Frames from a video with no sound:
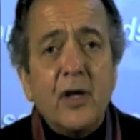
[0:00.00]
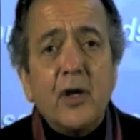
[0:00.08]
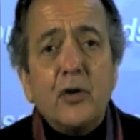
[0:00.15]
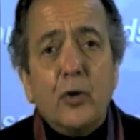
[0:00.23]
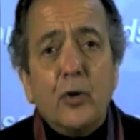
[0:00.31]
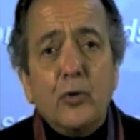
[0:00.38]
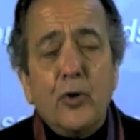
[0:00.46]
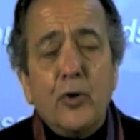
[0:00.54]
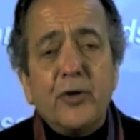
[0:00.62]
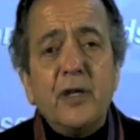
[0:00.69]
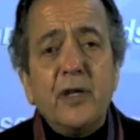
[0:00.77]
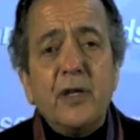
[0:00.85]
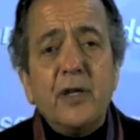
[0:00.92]
you're
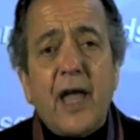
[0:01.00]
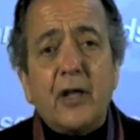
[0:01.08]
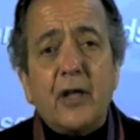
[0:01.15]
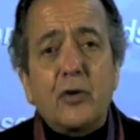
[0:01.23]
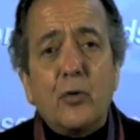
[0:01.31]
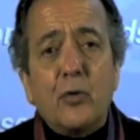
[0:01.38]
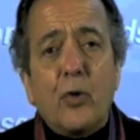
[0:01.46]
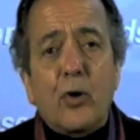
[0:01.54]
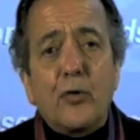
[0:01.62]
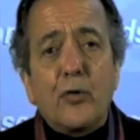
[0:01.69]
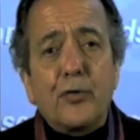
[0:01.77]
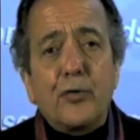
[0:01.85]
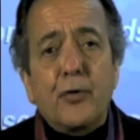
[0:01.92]
looking at the world through